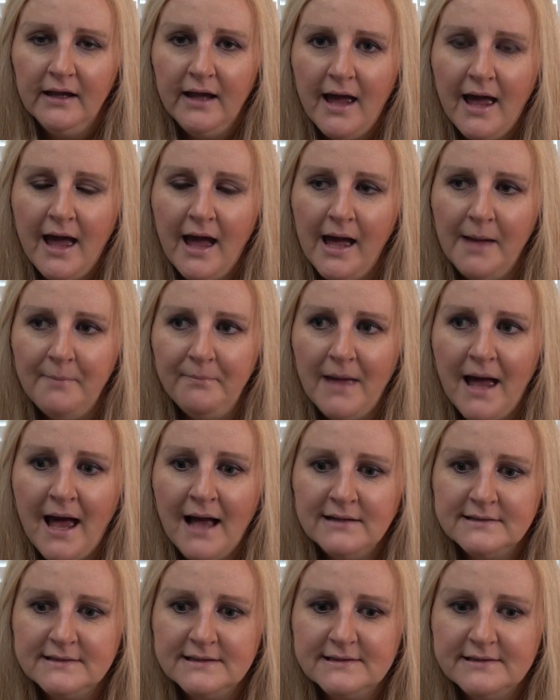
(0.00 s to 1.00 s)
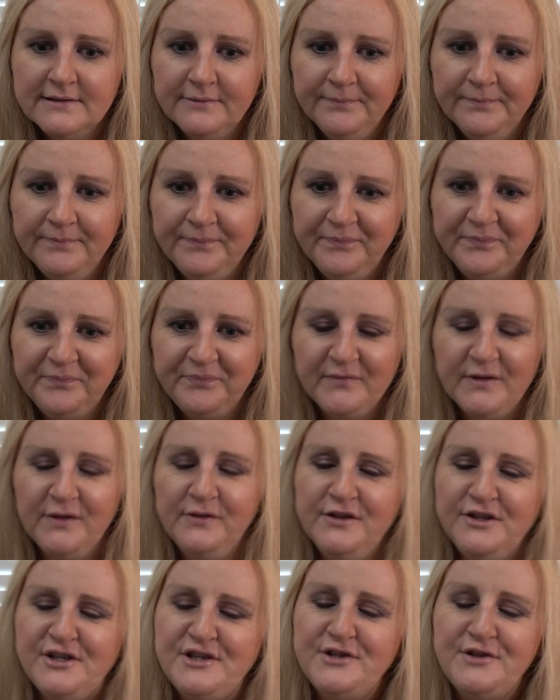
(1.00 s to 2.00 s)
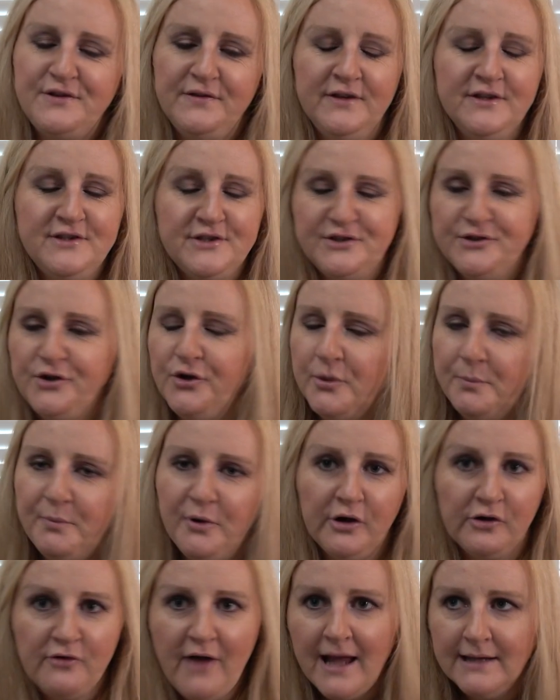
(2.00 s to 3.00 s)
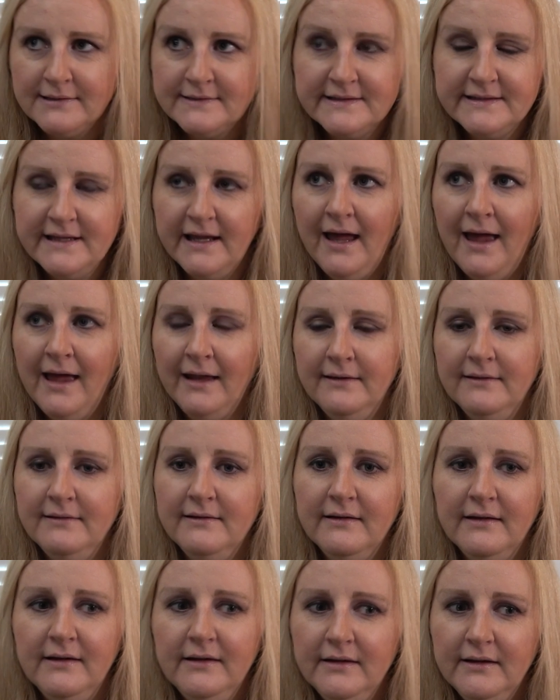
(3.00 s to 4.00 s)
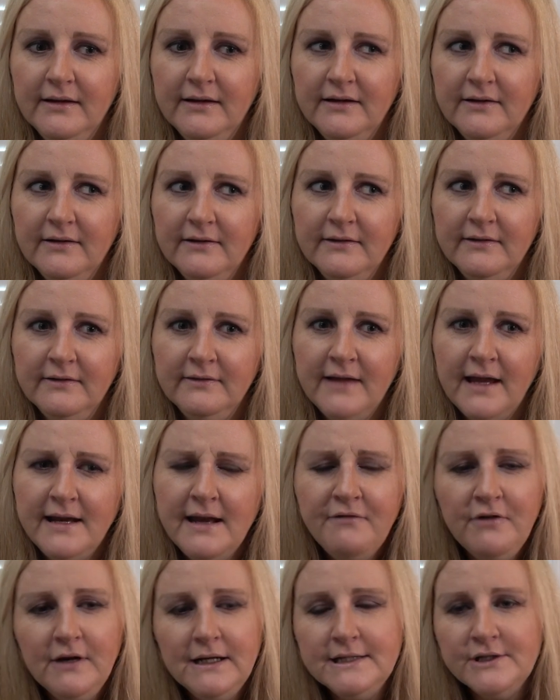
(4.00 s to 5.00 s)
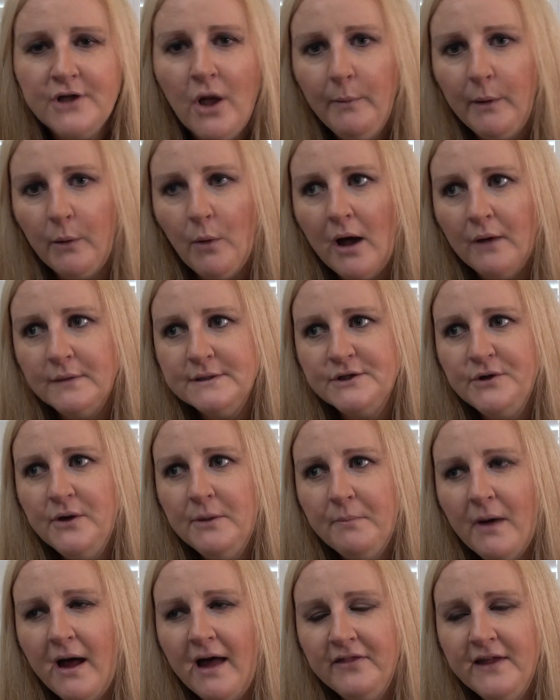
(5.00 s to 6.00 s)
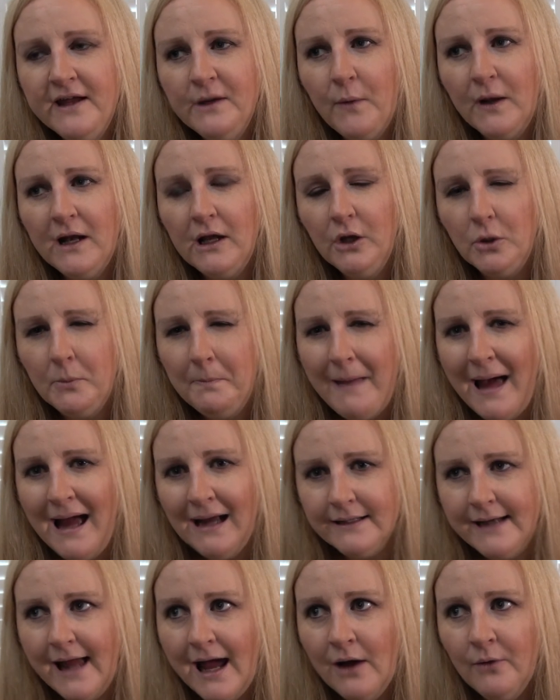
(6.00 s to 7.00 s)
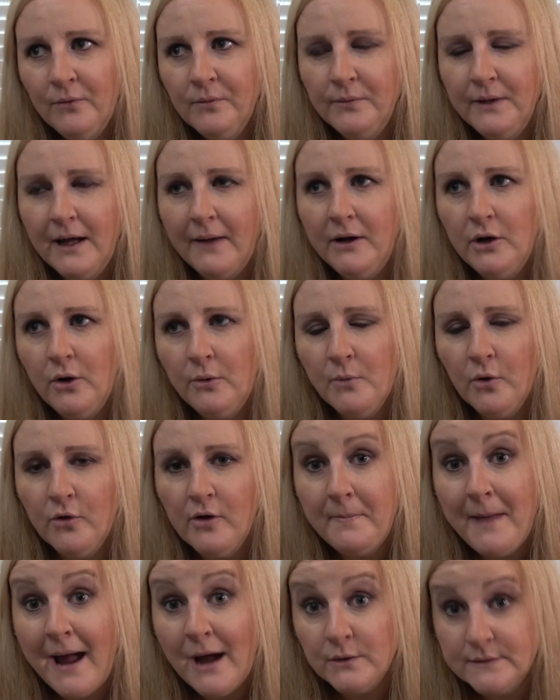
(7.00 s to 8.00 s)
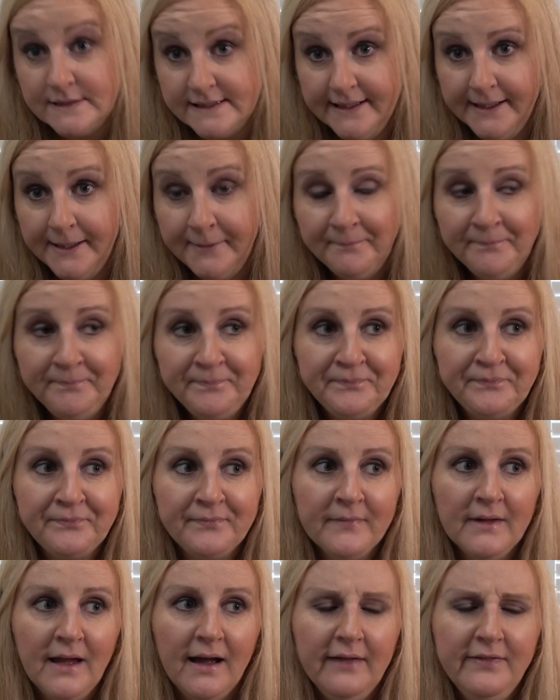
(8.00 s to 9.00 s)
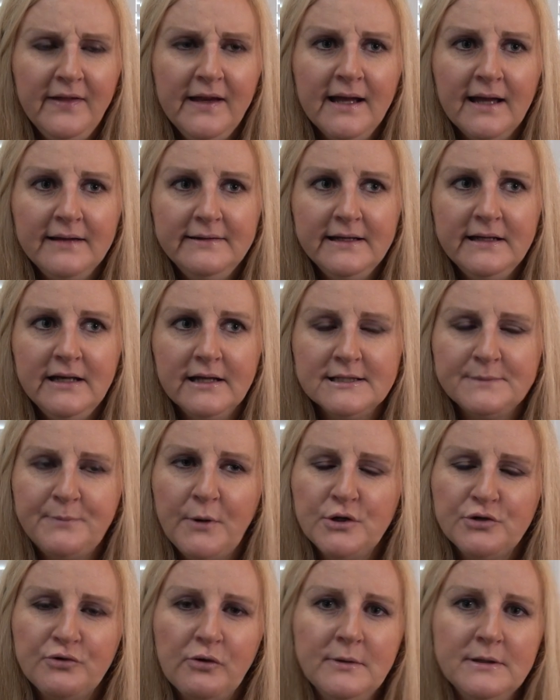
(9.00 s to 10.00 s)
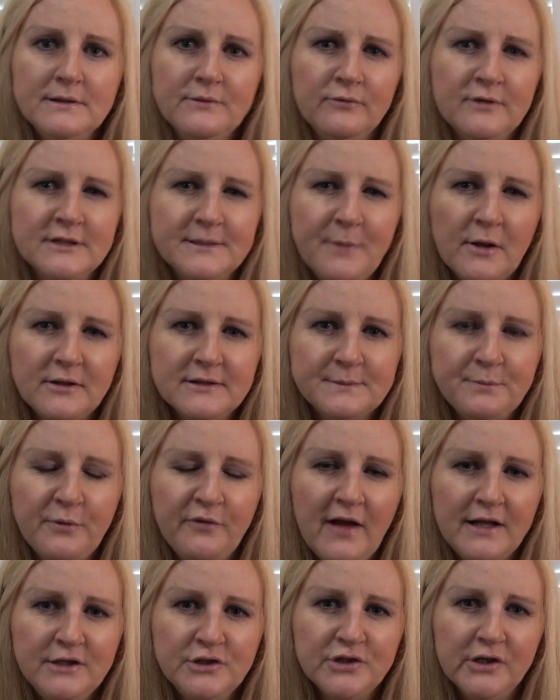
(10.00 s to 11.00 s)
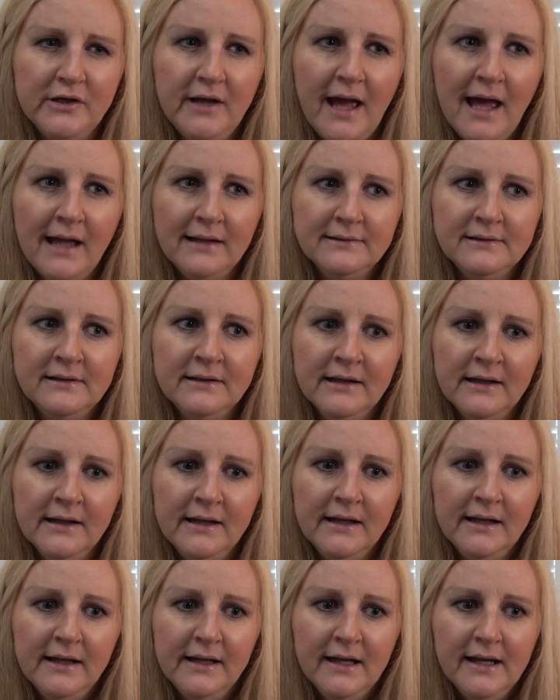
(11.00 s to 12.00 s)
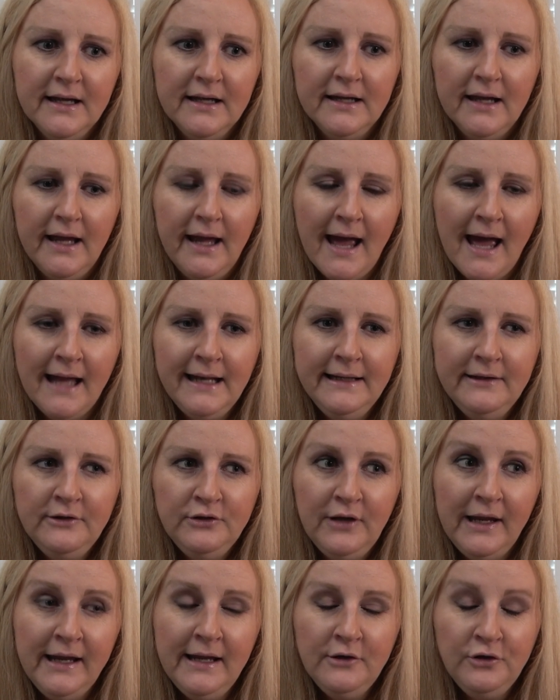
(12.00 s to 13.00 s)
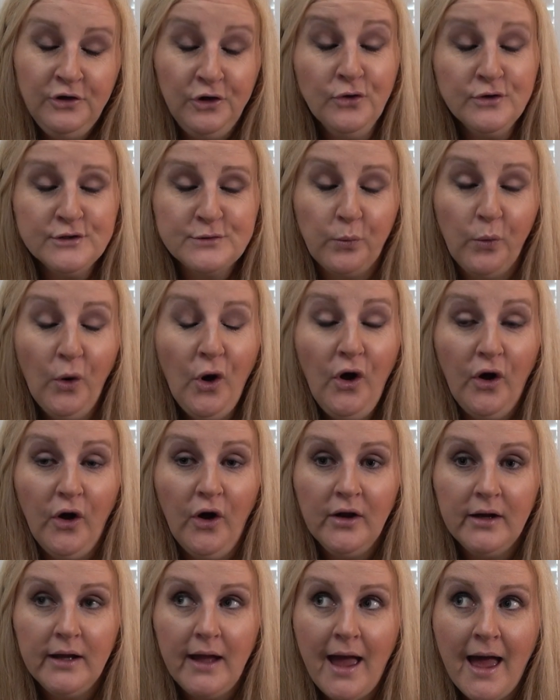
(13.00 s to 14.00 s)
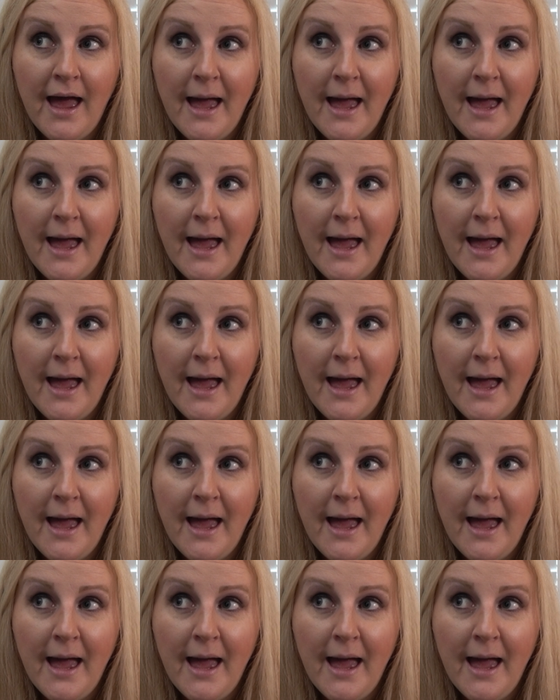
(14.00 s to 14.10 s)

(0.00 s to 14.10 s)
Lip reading: as the disorder progressed, and they never really told me what I was doing. But I think when I look back now I know more about it, I think I did exposure response prevention, and it does work.